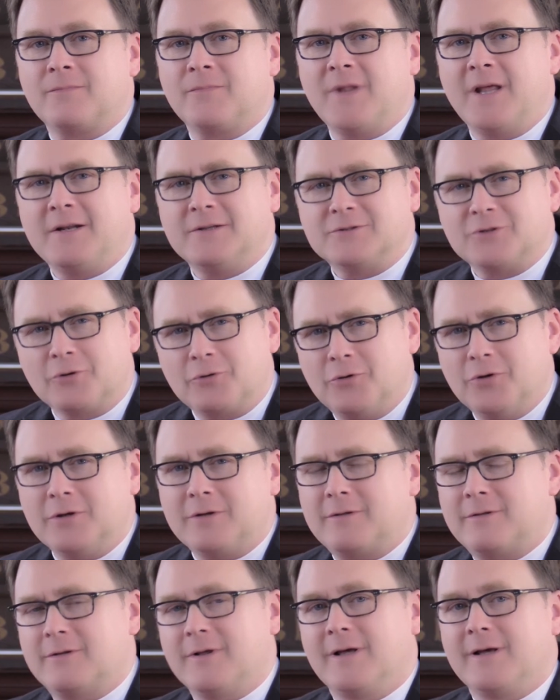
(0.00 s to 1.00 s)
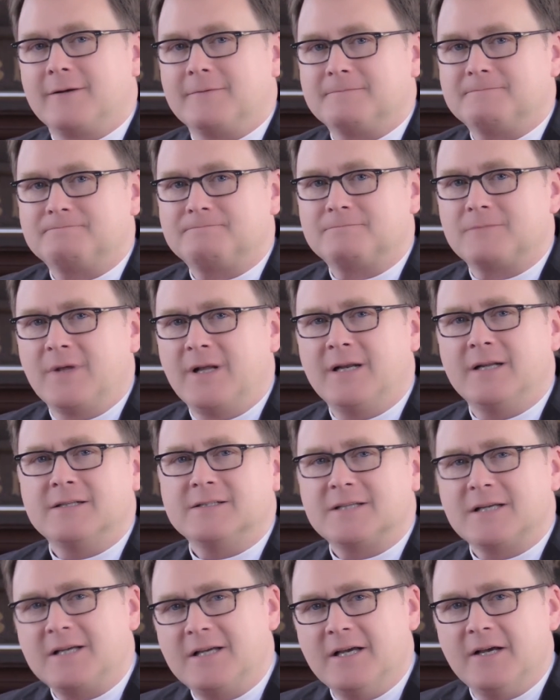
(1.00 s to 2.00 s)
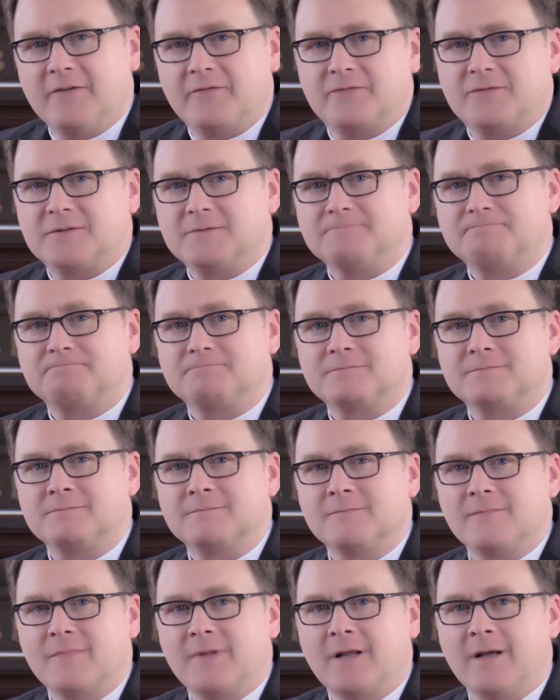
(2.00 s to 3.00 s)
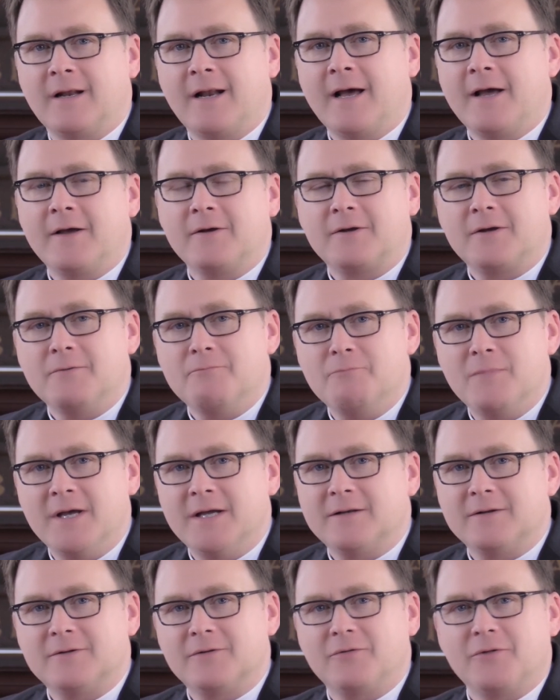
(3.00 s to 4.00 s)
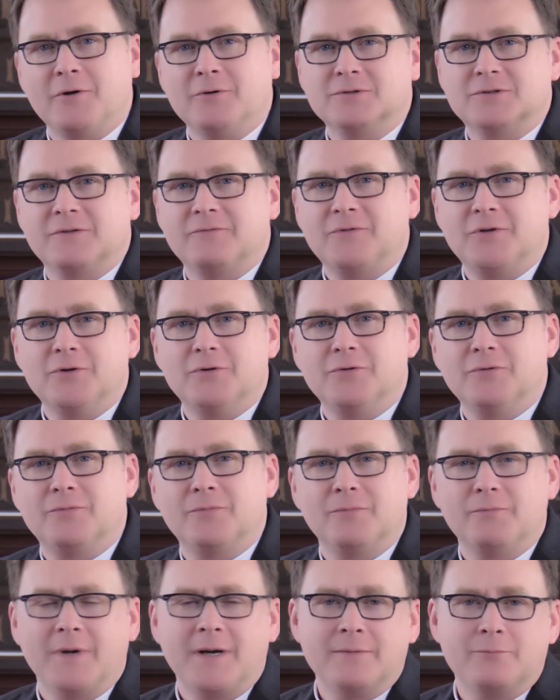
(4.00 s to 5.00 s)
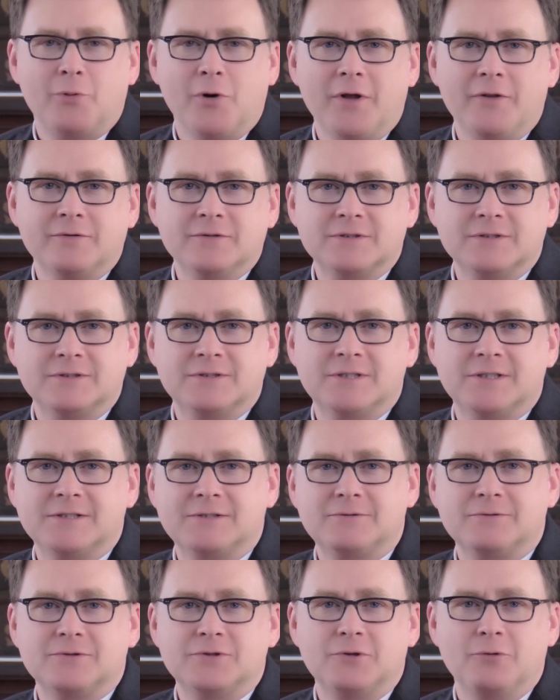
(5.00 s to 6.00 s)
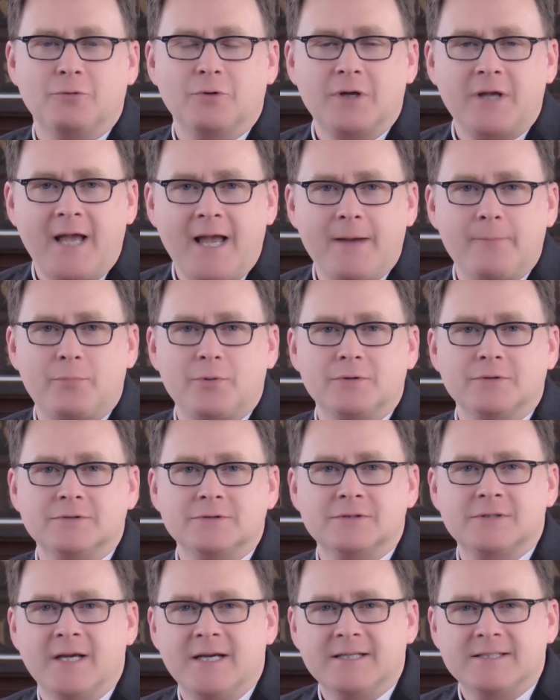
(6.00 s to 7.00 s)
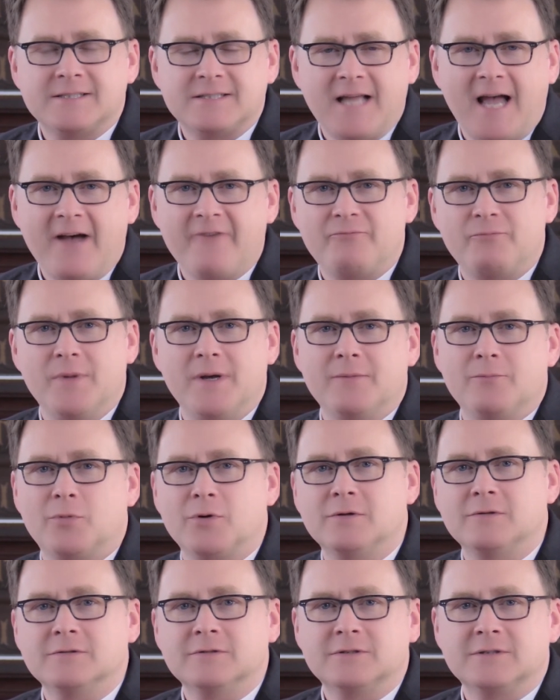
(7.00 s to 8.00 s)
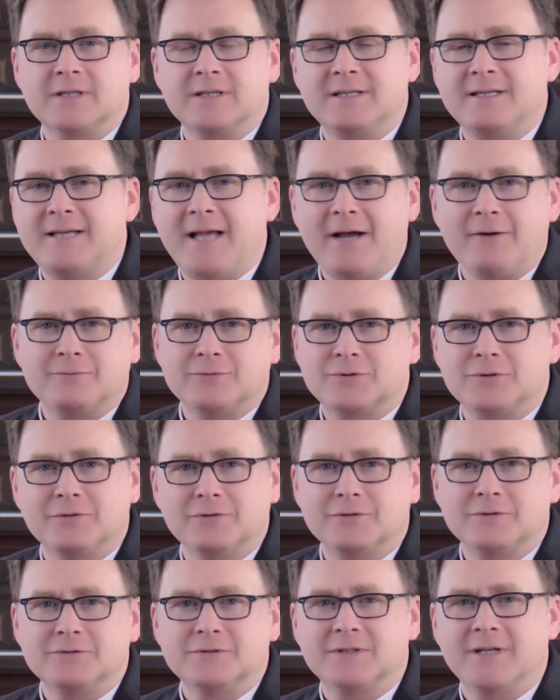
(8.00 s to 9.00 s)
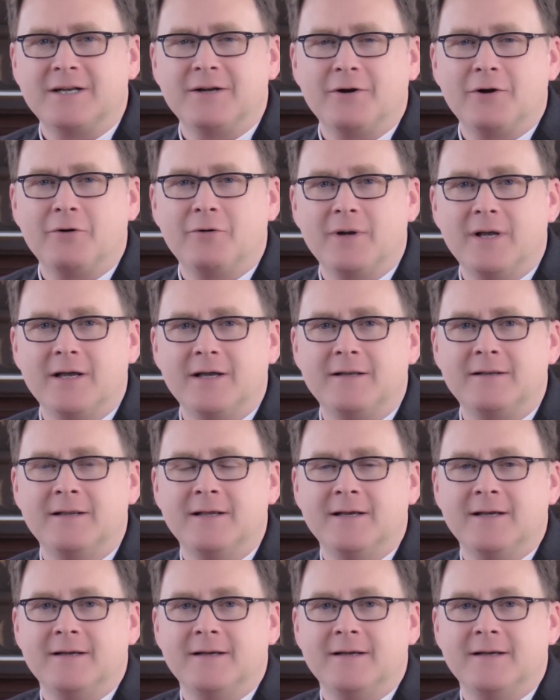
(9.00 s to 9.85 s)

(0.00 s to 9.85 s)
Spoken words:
it is a good thing, and it is a gift. And I commend those of you, my brothers and sisters, who are campers, staff members, and counselors at Arrowhead.